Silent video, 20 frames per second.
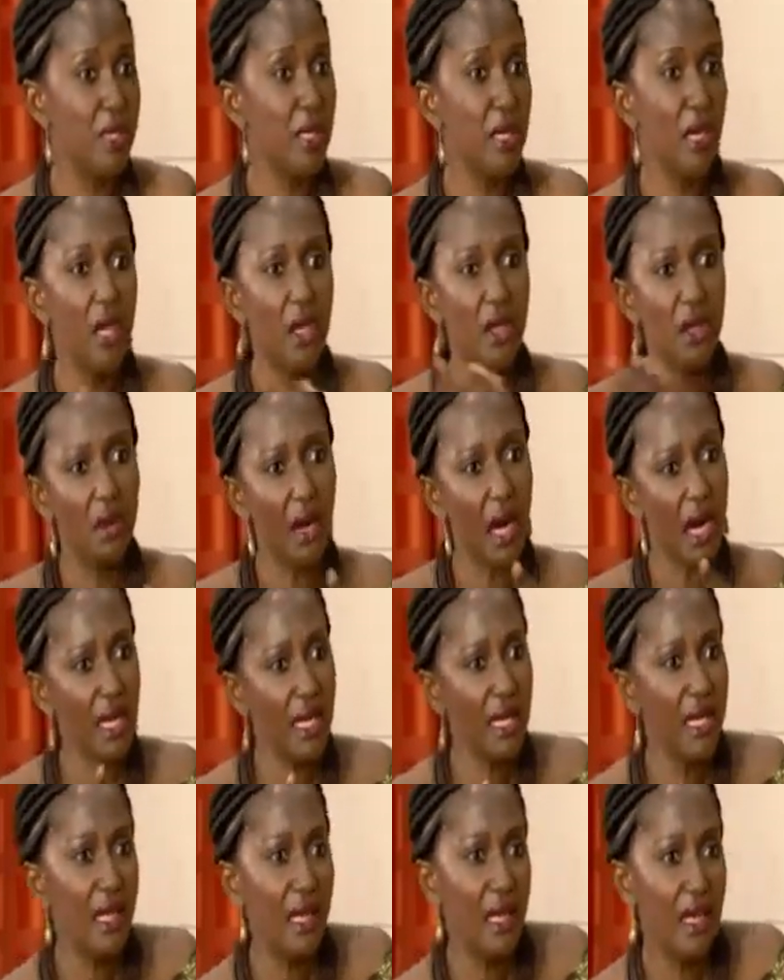But you
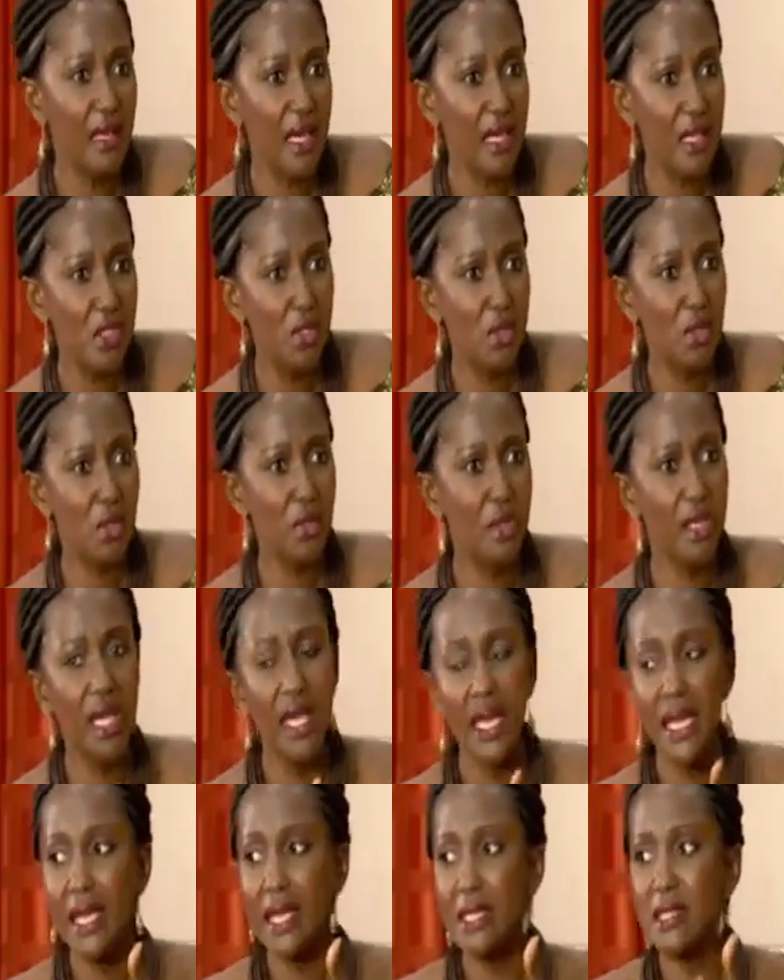hardly hear that story.
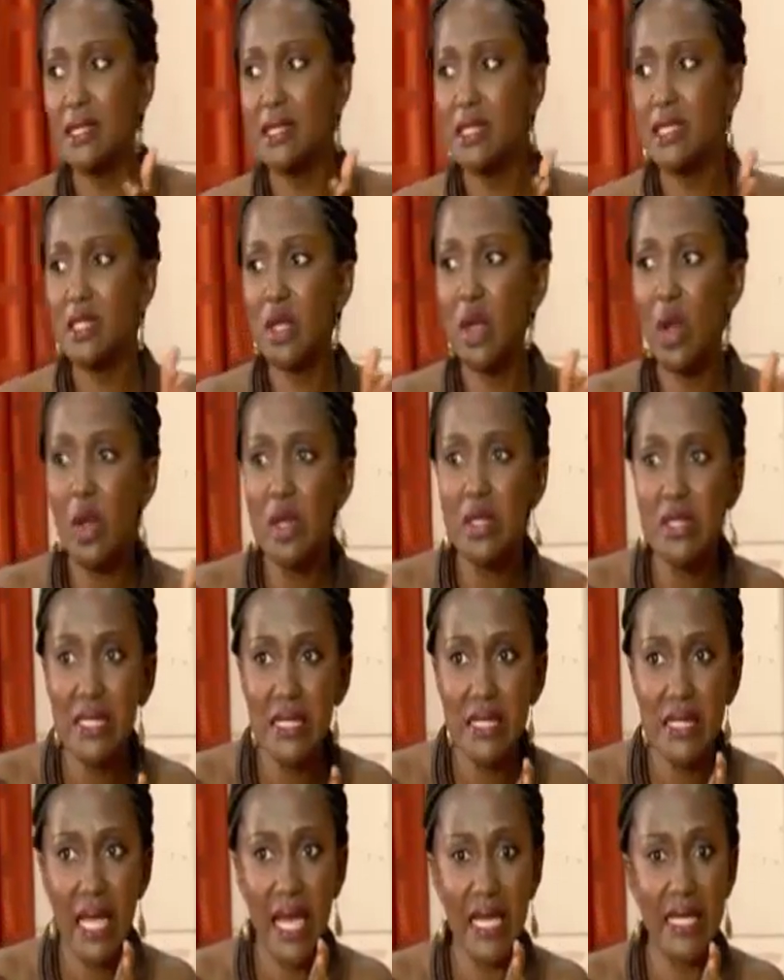It's this
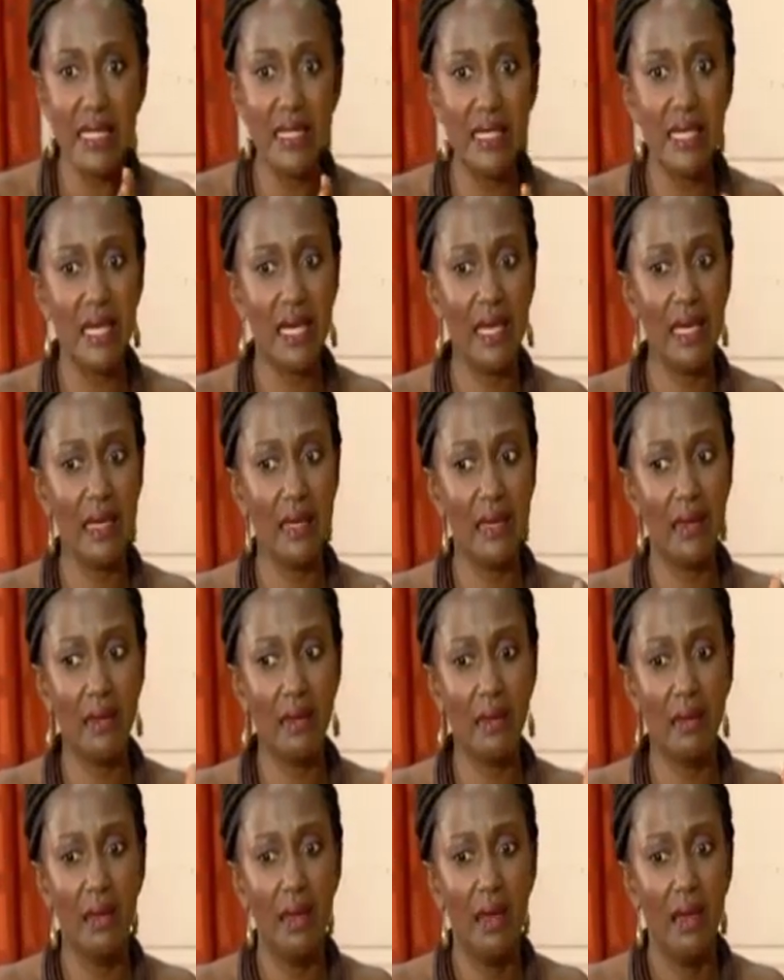
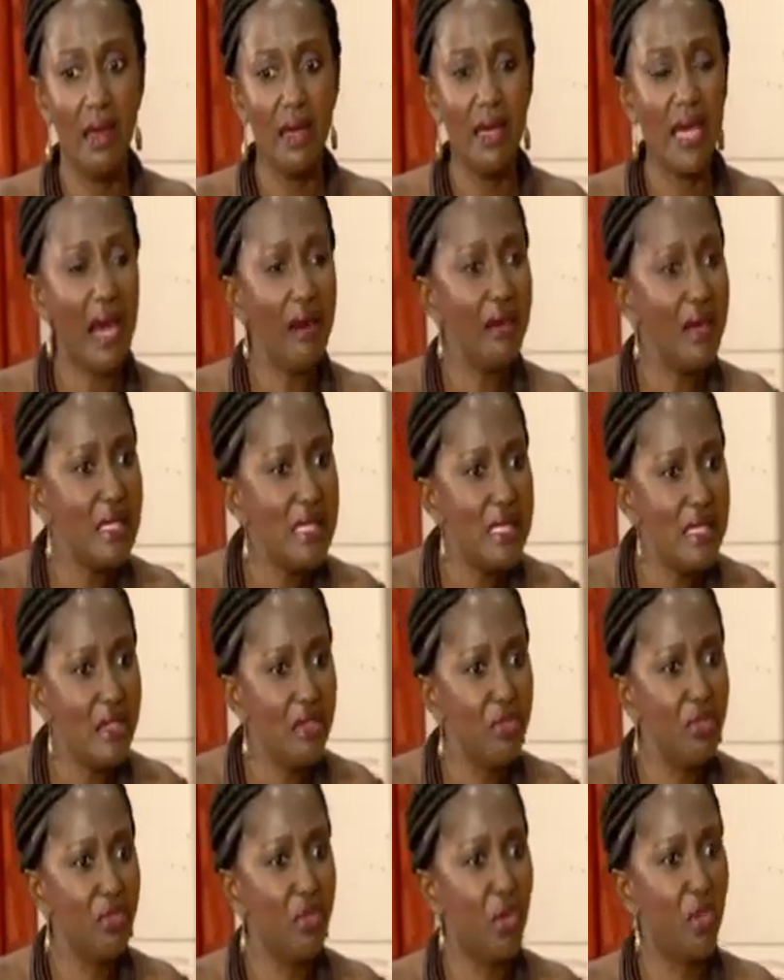constant
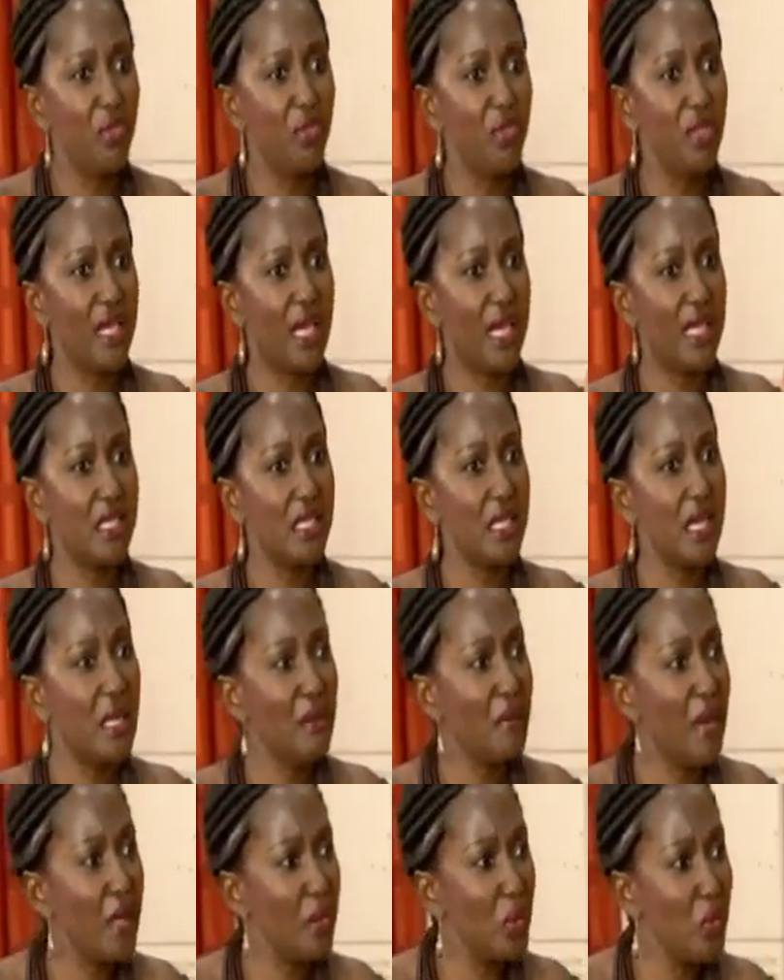narrative of the
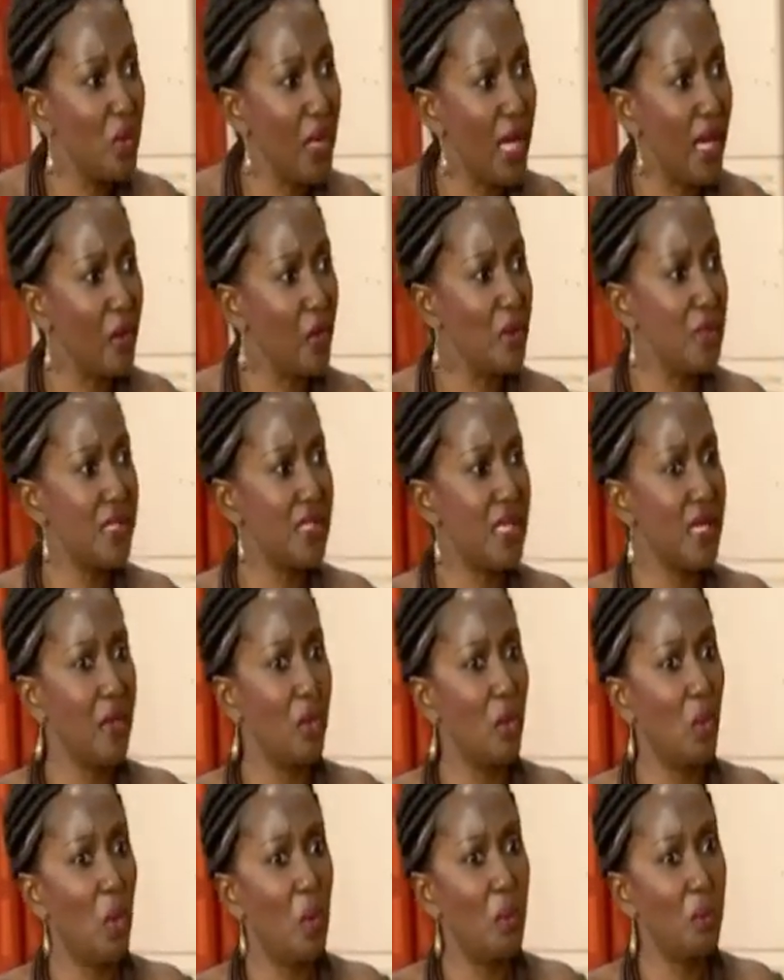Nigerian man who cannot stay
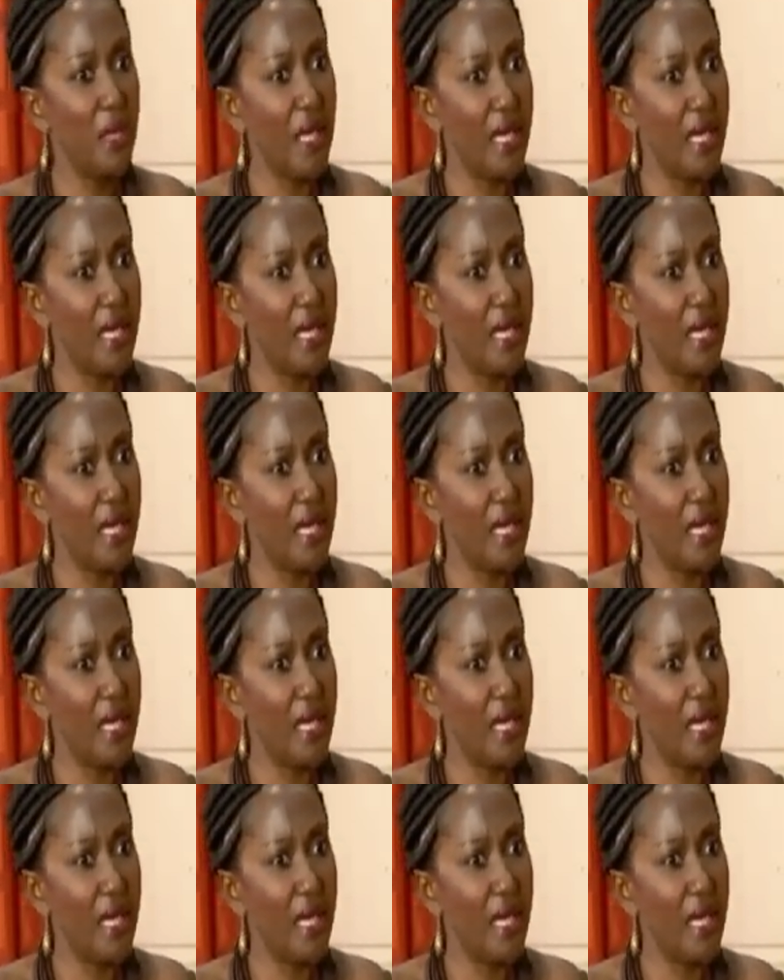in one